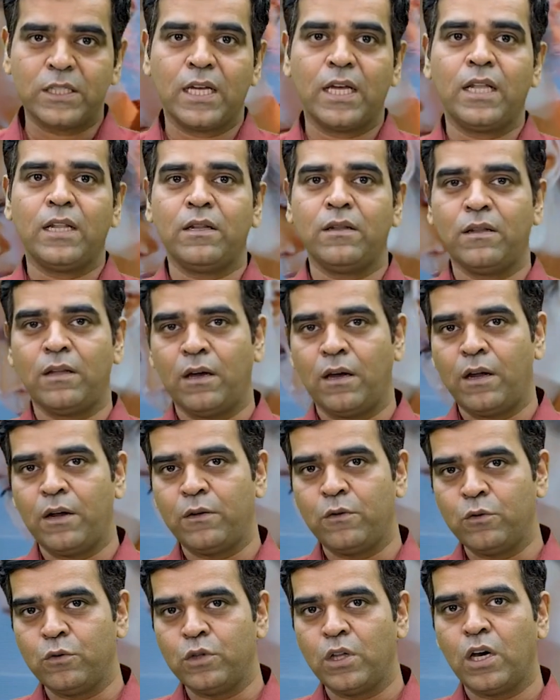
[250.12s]
and
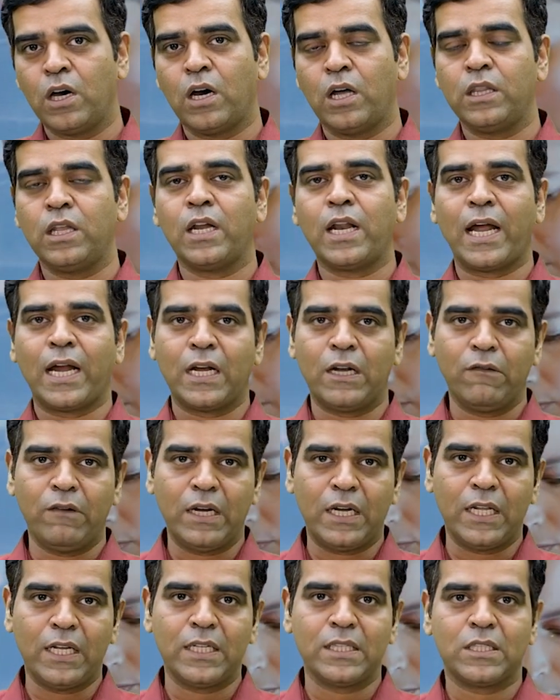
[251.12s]
do the other
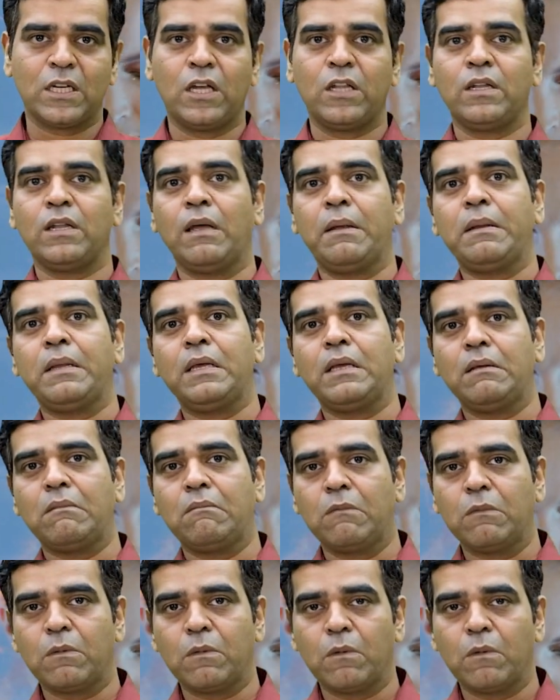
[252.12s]
activities and any